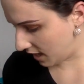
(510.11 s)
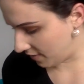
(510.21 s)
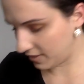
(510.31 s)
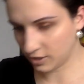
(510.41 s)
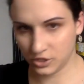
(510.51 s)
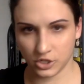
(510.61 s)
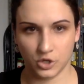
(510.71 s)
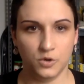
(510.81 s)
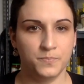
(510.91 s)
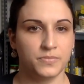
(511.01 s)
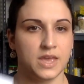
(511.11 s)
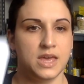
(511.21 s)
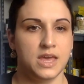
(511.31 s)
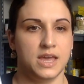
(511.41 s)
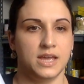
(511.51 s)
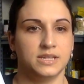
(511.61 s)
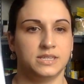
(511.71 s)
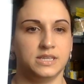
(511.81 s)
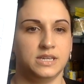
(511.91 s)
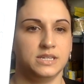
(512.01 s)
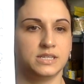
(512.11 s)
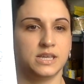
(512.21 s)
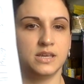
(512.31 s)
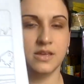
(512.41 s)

again they'll do is these